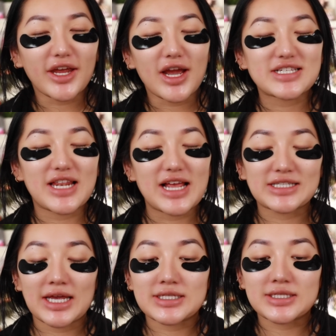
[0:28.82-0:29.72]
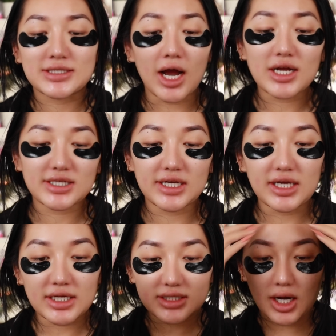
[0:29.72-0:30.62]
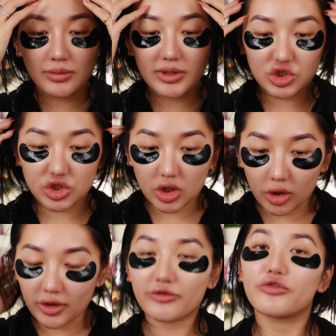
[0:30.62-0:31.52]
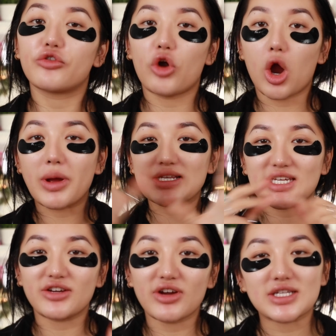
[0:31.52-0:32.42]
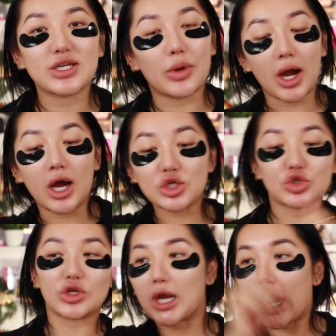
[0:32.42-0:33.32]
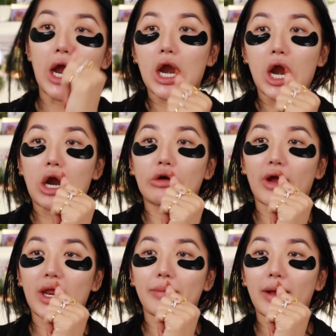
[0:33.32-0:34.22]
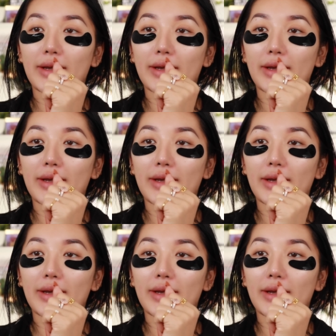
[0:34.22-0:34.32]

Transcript: guys, let's get started. I'm literally going from 0 to 100 right about